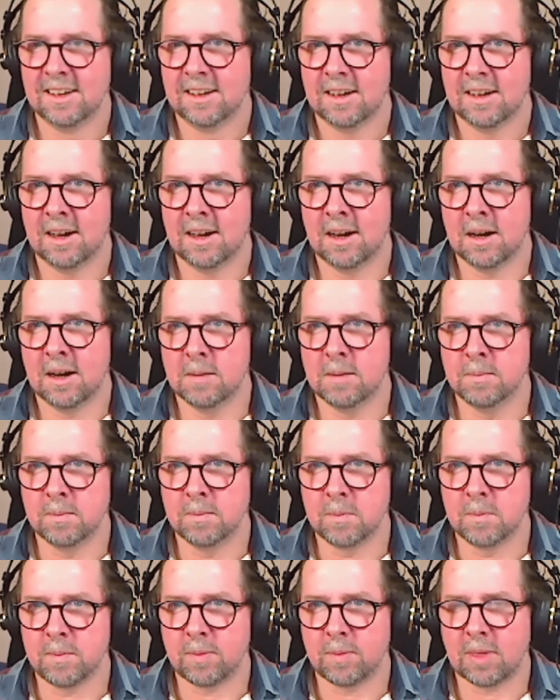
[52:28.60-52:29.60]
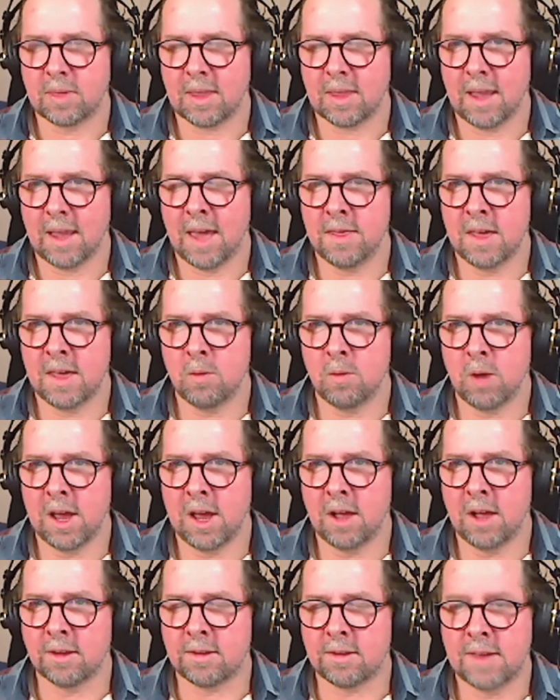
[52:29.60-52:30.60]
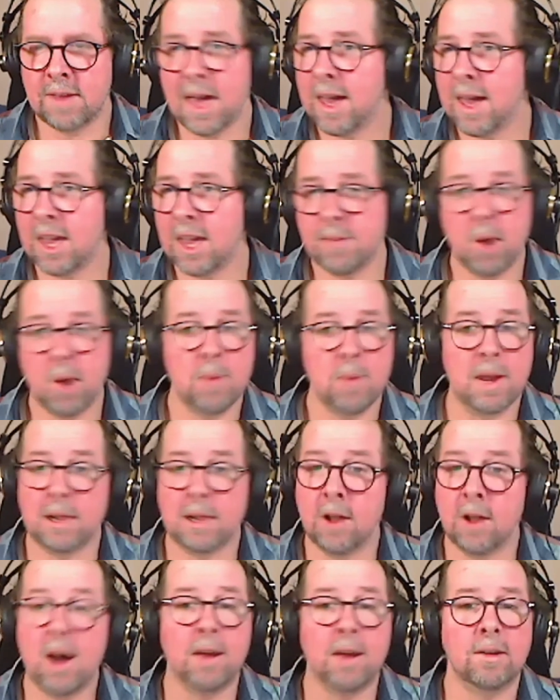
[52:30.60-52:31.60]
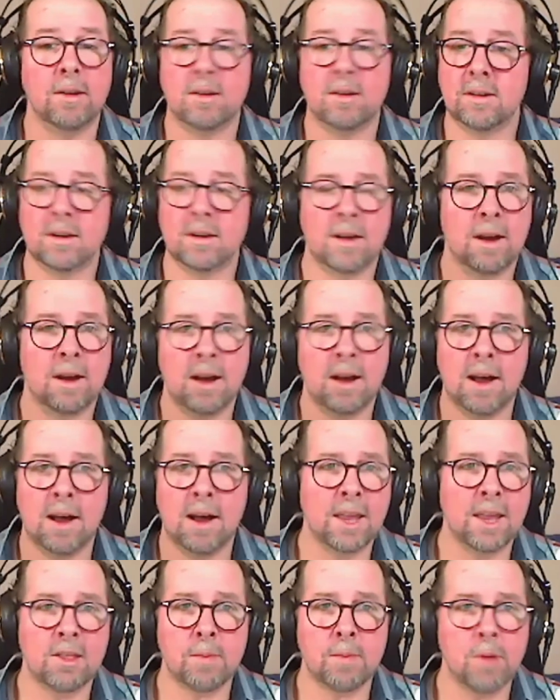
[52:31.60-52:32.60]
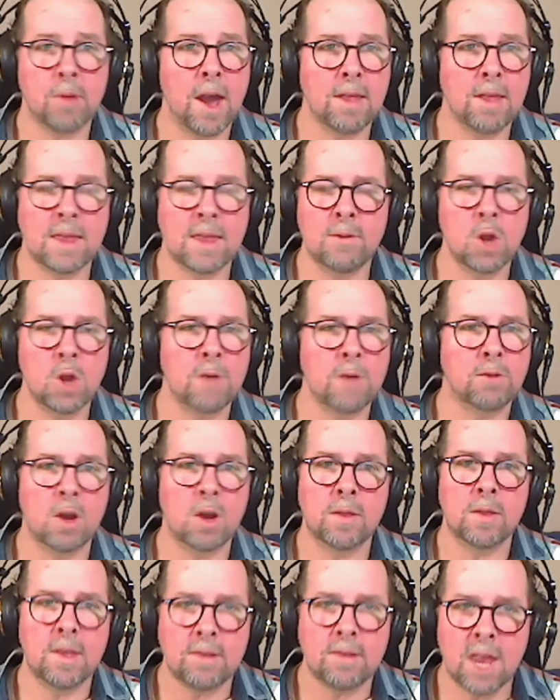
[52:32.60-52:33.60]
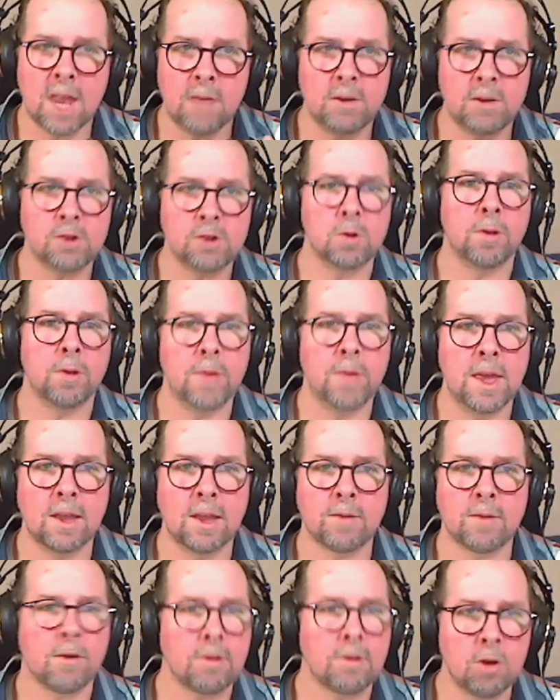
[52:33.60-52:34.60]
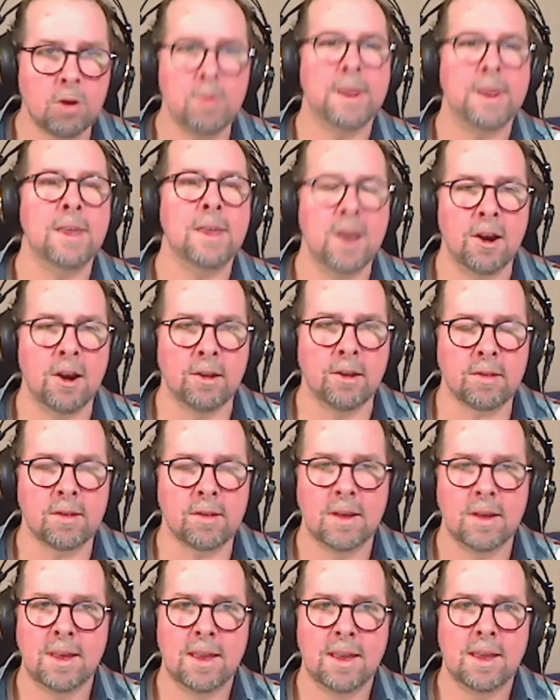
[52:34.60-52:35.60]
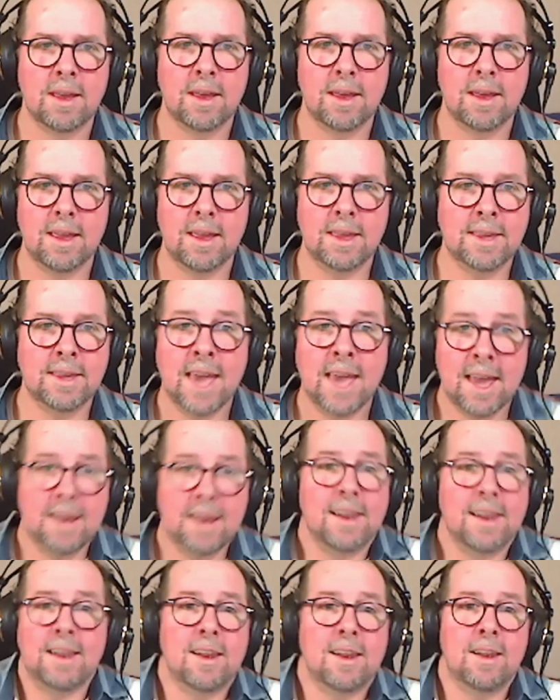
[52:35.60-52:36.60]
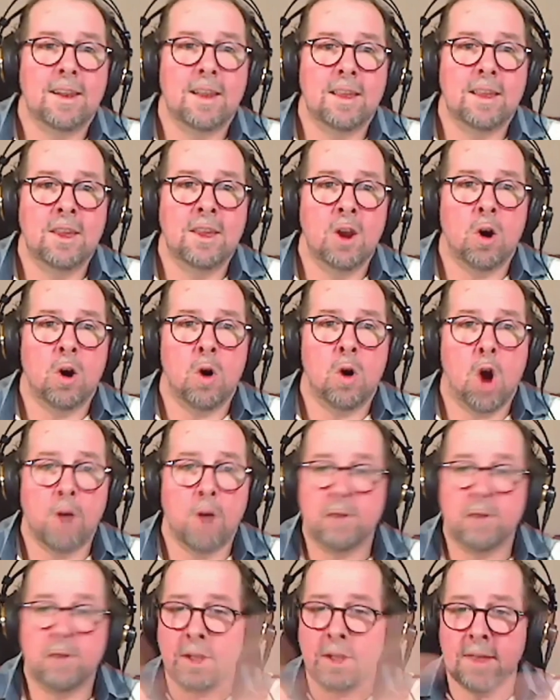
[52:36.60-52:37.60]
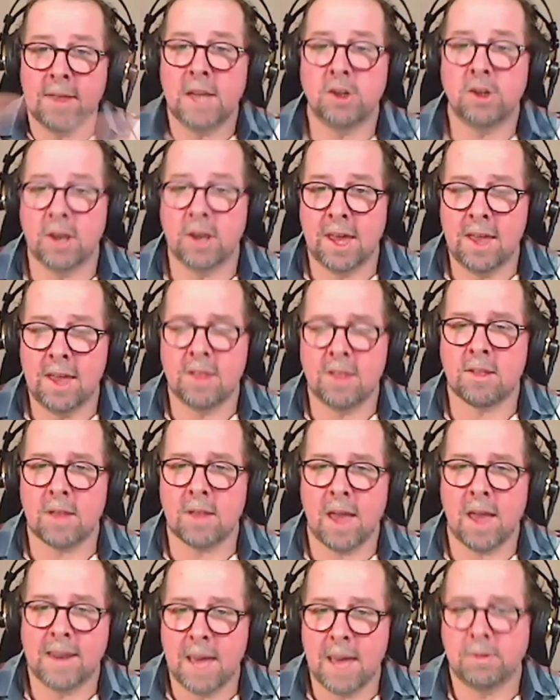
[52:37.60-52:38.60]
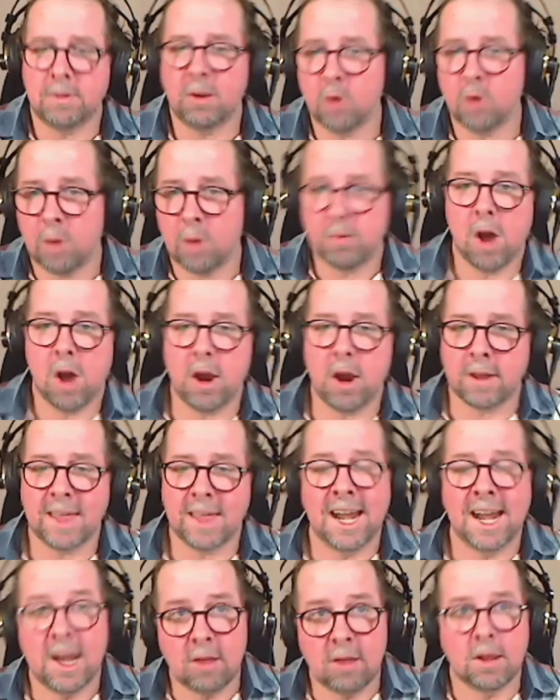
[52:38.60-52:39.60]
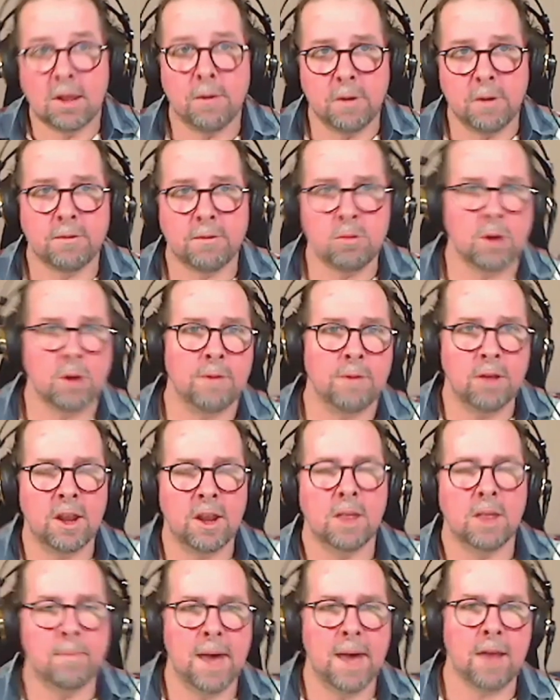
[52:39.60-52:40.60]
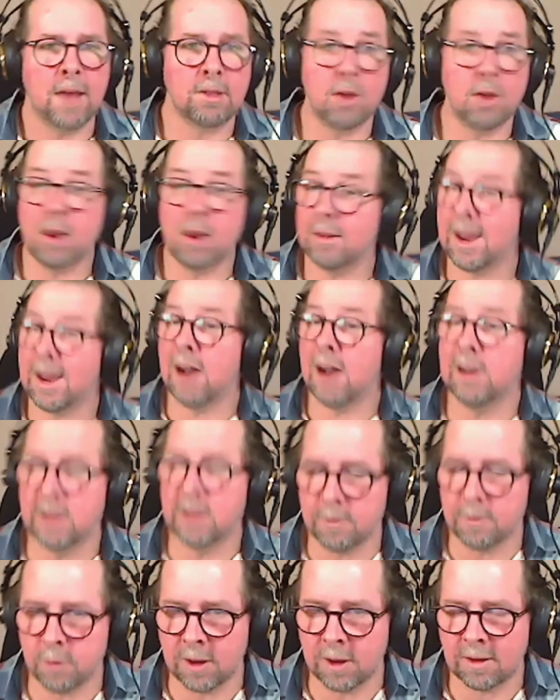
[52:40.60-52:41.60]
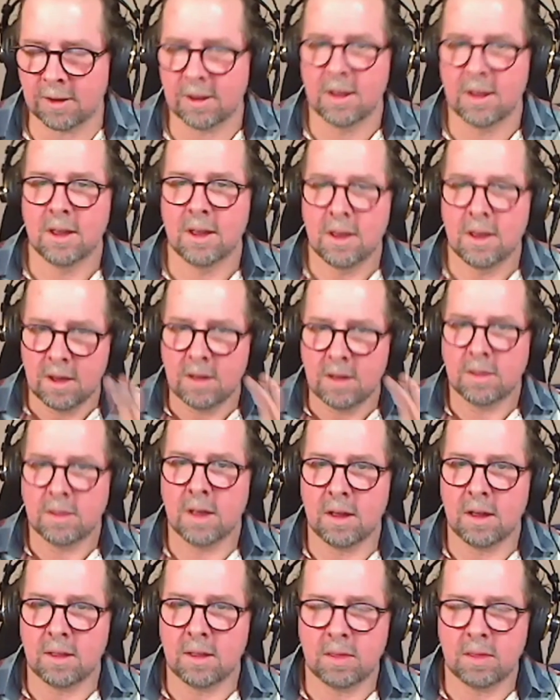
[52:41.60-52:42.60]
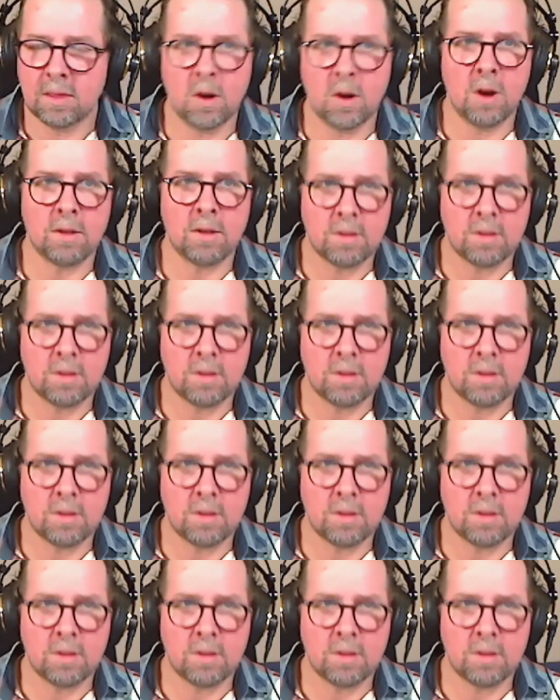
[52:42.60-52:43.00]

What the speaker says: And then what else? Yeah, experiment a lot. I get surprised, even though I've done these kind of visual things for so many years, yet our visualization is adapted to our product, and it is different from what I've done in the past. Not entirely different. There are,